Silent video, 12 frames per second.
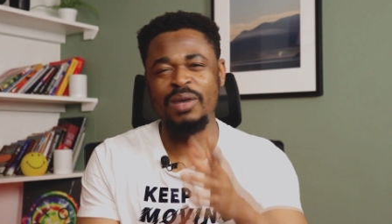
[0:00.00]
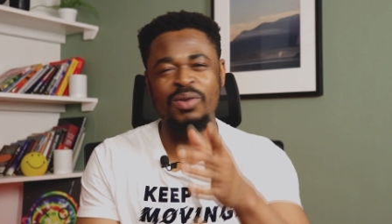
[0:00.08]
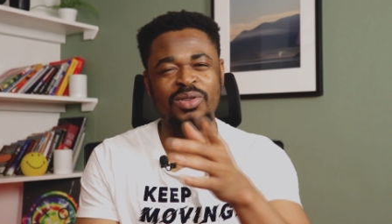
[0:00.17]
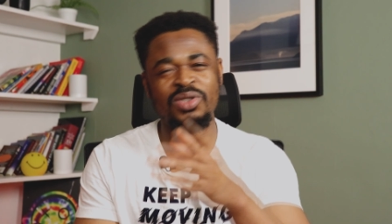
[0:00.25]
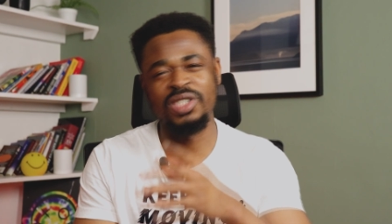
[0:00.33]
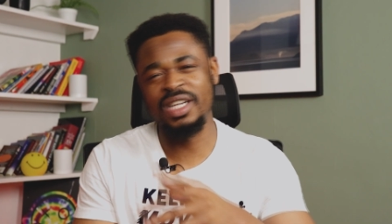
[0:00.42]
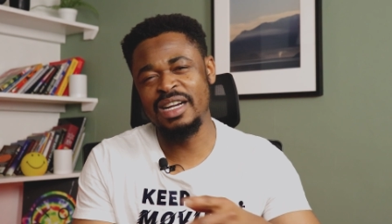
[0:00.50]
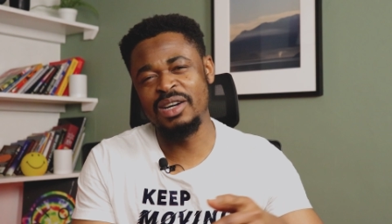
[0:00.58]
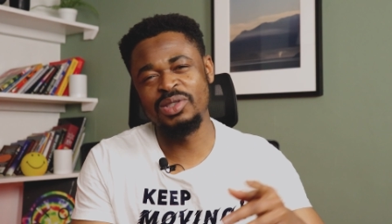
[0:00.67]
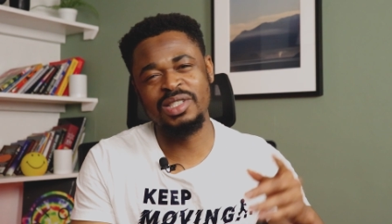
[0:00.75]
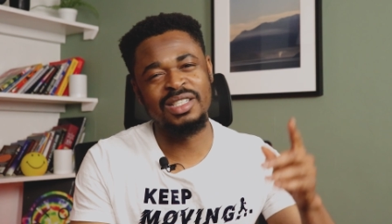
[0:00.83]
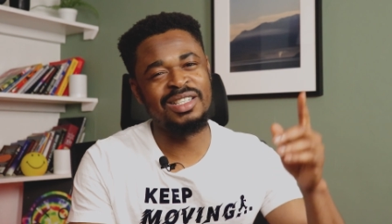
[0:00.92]
You might want to check
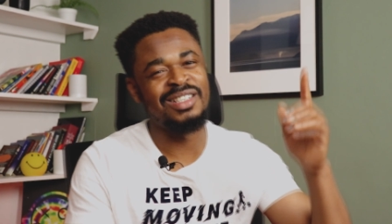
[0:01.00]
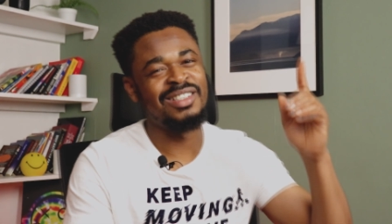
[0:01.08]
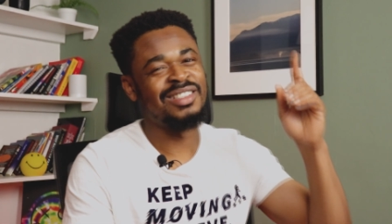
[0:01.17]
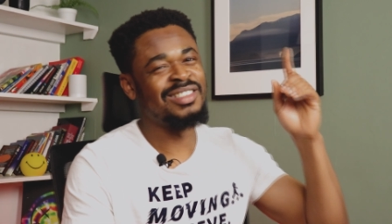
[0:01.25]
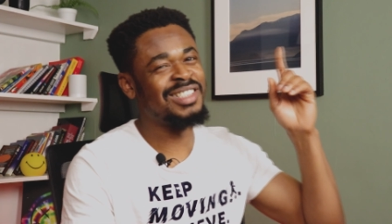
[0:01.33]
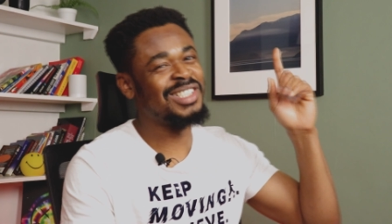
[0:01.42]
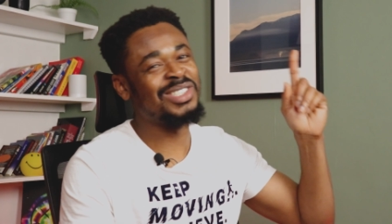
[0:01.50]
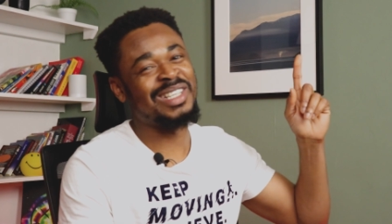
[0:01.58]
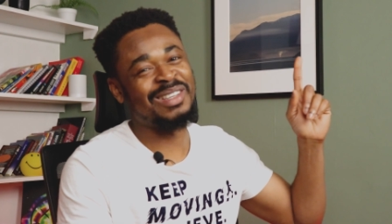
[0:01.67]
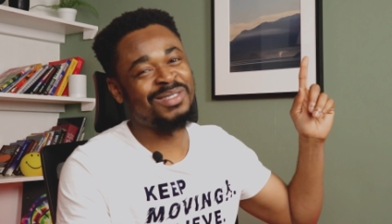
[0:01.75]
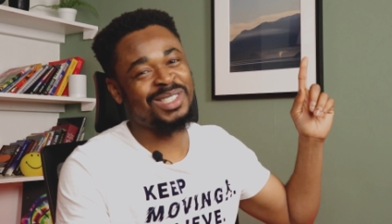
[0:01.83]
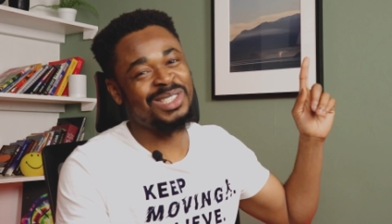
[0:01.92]
out this
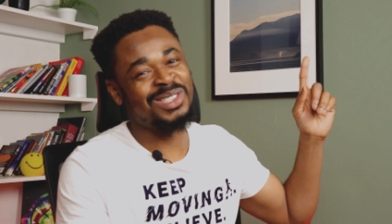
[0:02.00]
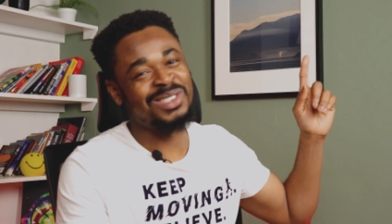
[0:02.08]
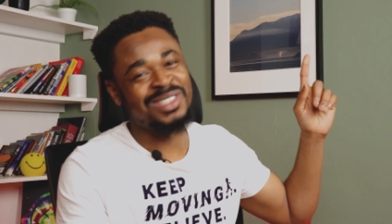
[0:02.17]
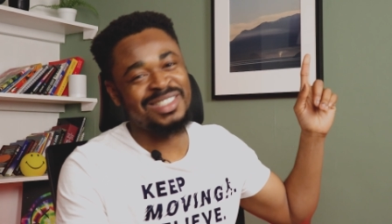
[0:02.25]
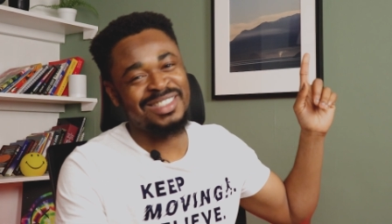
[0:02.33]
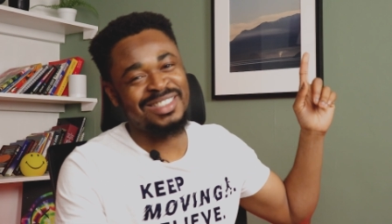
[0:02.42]
other video.